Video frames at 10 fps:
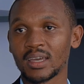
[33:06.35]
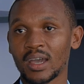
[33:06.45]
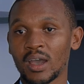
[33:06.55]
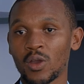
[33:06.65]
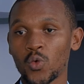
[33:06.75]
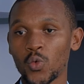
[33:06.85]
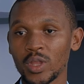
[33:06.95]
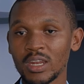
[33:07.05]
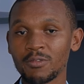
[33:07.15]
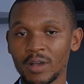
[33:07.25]
uh,
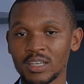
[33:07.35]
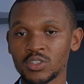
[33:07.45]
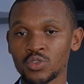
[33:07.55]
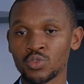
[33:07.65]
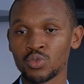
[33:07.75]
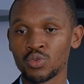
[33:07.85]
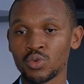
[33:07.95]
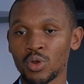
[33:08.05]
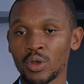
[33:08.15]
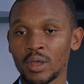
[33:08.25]
we need first to
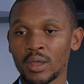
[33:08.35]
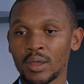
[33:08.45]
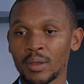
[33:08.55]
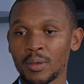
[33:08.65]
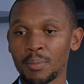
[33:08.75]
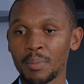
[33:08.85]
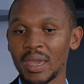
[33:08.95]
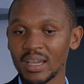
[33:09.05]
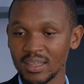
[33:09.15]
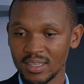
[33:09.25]

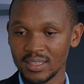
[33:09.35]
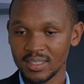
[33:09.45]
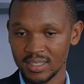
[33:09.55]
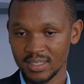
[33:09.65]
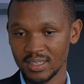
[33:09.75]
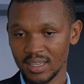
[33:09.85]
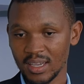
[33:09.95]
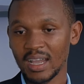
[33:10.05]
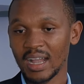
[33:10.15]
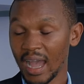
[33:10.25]
make this
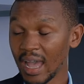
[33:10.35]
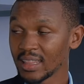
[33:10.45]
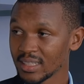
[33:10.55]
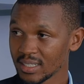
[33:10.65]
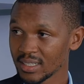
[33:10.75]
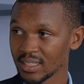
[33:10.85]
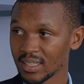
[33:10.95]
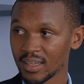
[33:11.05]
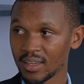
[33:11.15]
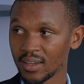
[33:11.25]
gut
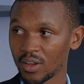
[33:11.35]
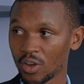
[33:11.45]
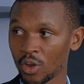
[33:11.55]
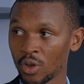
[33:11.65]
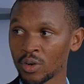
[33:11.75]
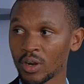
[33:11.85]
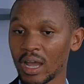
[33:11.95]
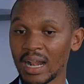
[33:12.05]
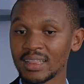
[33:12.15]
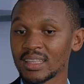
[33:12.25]
or
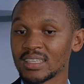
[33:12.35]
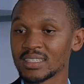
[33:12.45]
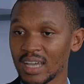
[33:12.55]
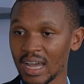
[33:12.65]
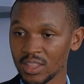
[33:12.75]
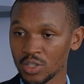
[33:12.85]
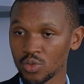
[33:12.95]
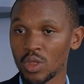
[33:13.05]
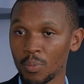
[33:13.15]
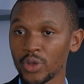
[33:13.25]
alter this gut
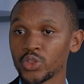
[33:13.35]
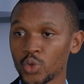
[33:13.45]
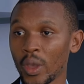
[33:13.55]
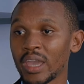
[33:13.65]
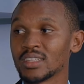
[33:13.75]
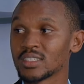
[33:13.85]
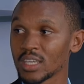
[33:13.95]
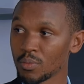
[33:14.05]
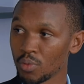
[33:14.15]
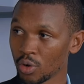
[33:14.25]
to the point where it's
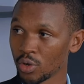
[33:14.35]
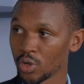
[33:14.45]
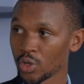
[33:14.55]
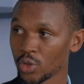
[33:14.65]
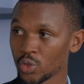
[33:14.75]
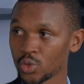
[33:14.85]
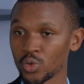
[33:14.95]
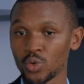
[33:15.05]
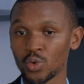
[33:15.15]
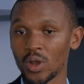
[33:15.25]
able
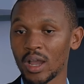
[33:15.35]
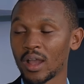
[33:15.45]
to